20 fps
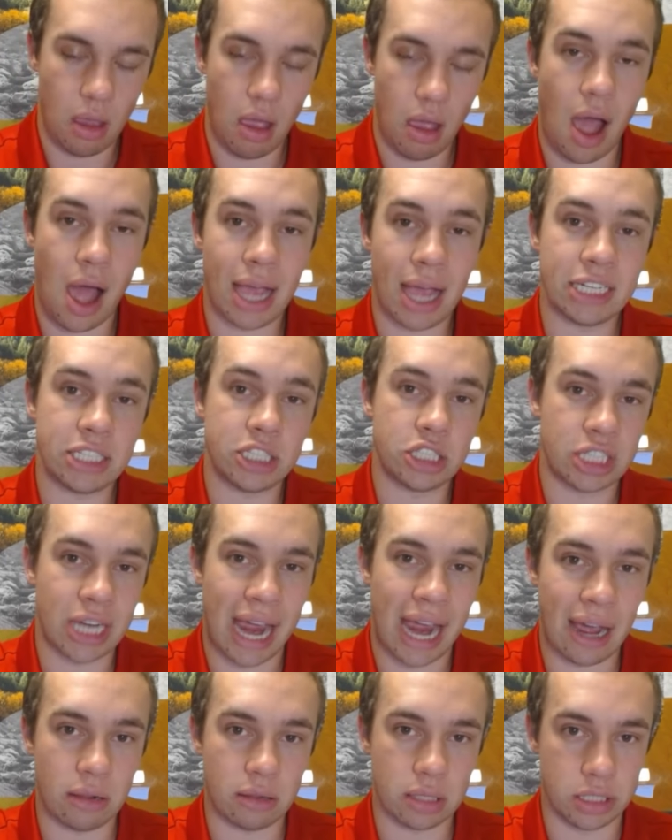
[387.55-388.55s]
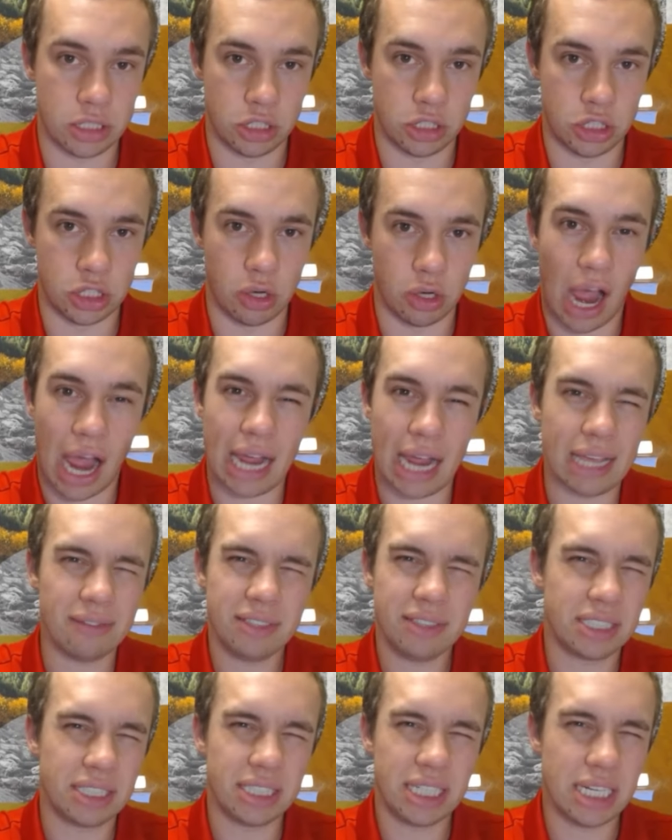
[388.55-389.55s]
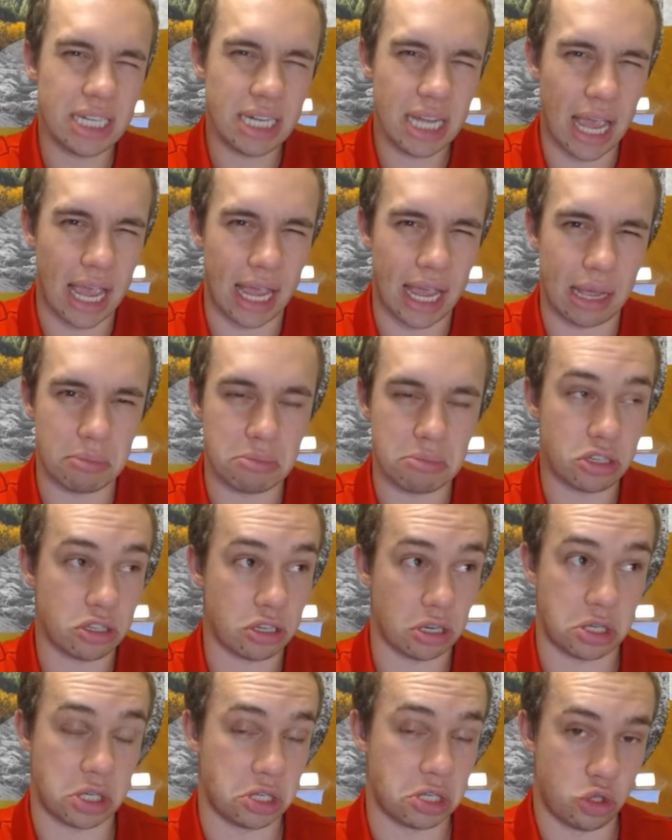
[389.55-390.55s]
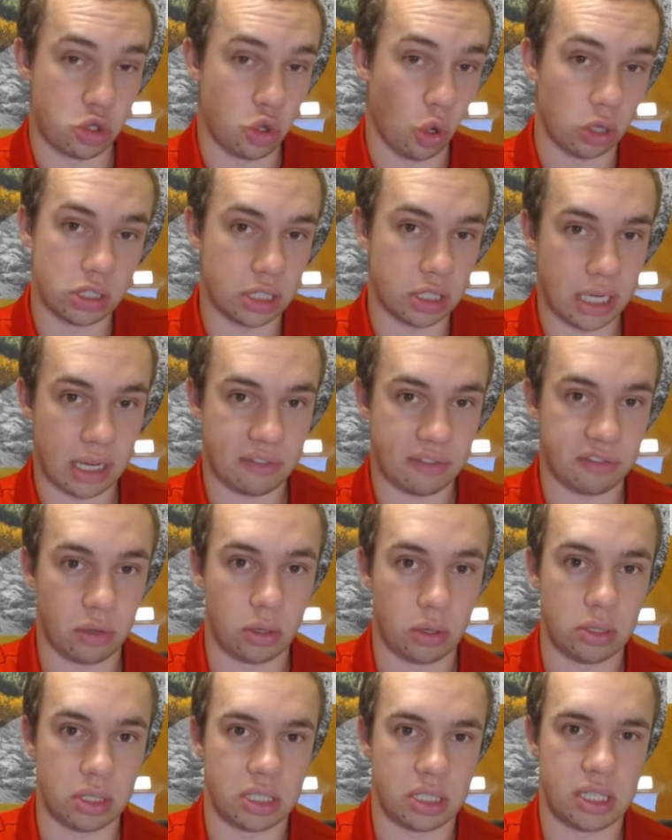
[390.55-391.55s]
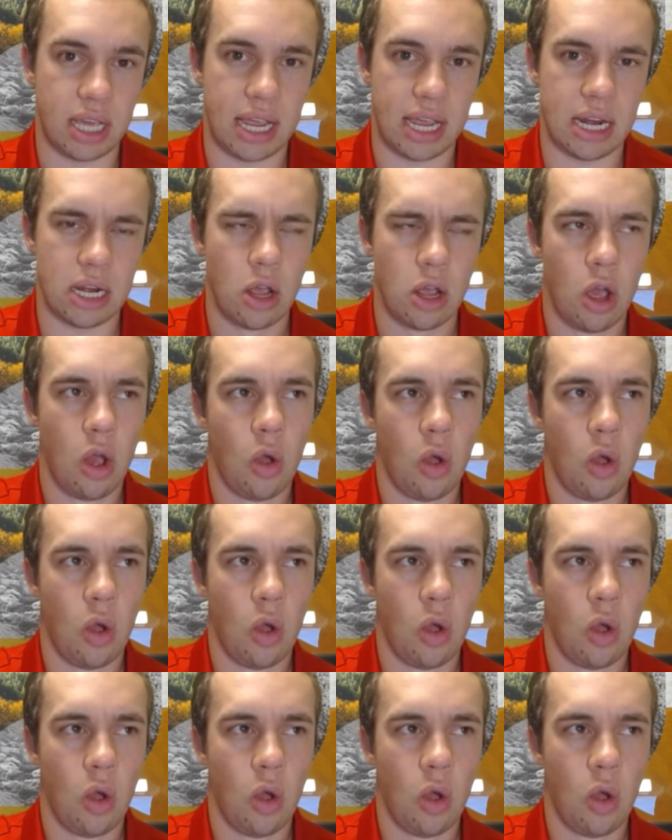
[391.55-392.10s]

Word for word: I challenge you. I have seen games such as Georgia Tech, Florida State,